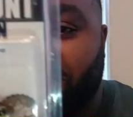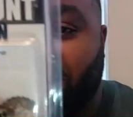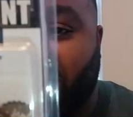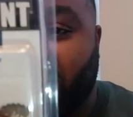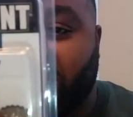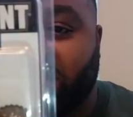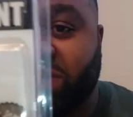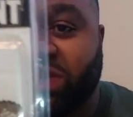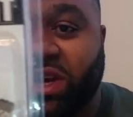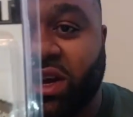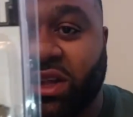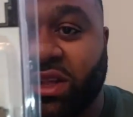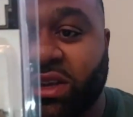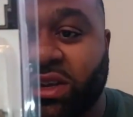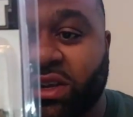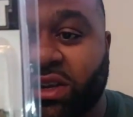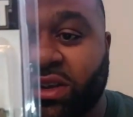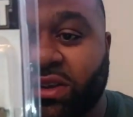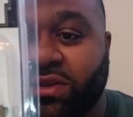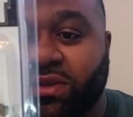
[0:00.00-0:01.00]
bass
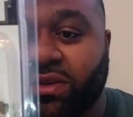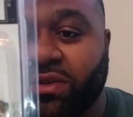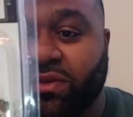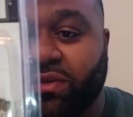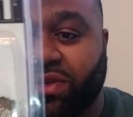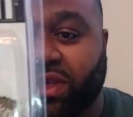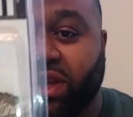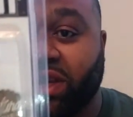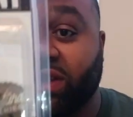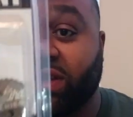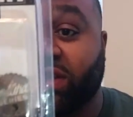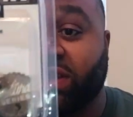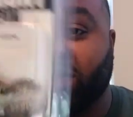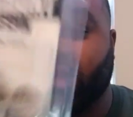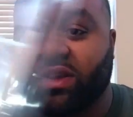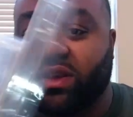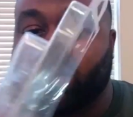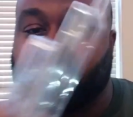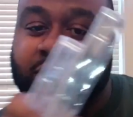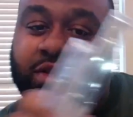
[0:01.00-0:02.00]
color with a
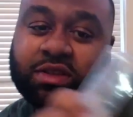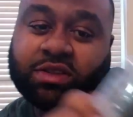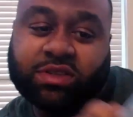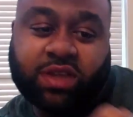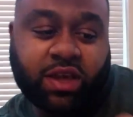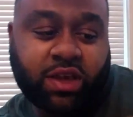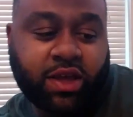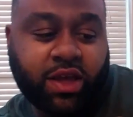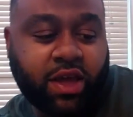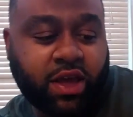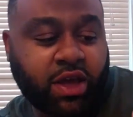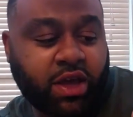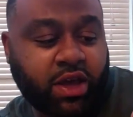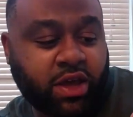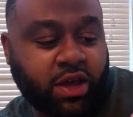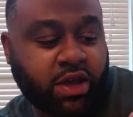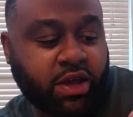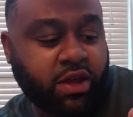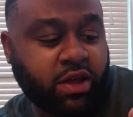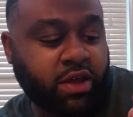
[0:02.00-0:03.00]
looks like a
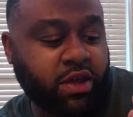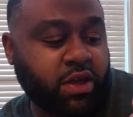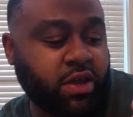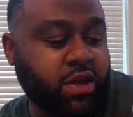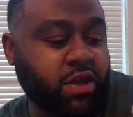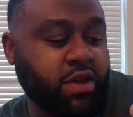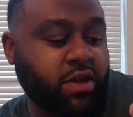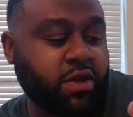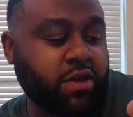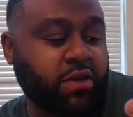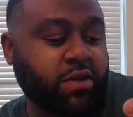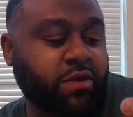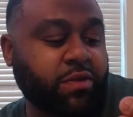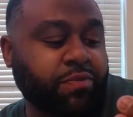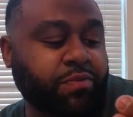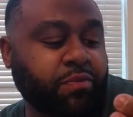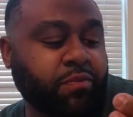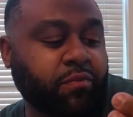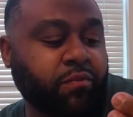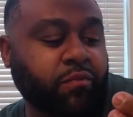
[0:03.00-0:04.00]
uh,
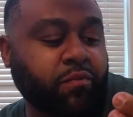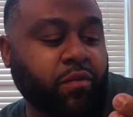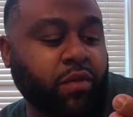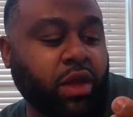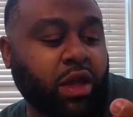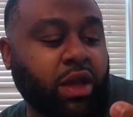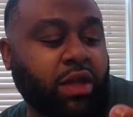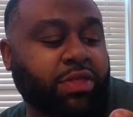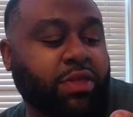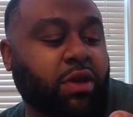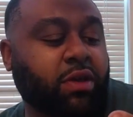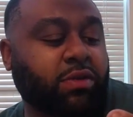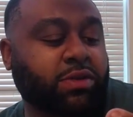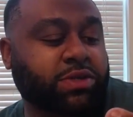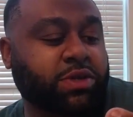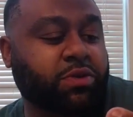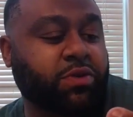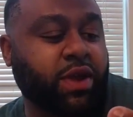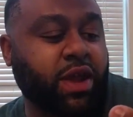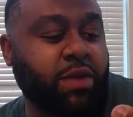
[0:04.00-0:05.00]
I thought it was
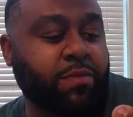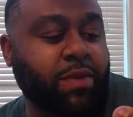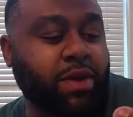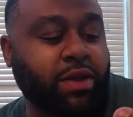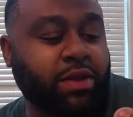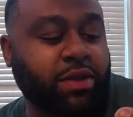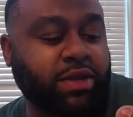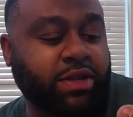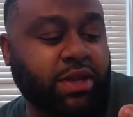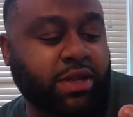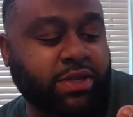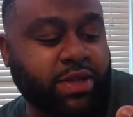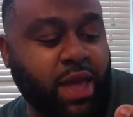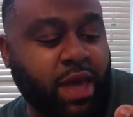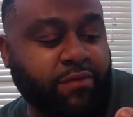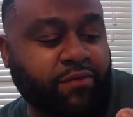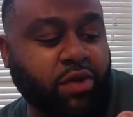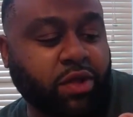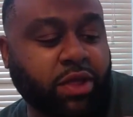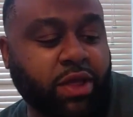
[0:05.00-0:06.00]
a cream bead. It doesn't
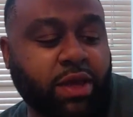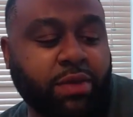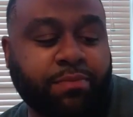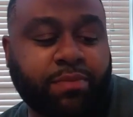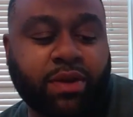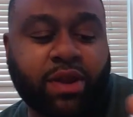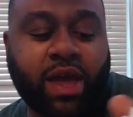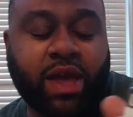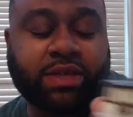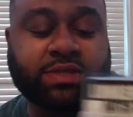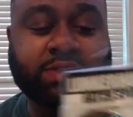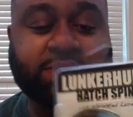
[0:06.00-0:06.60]
have a lip, but it has a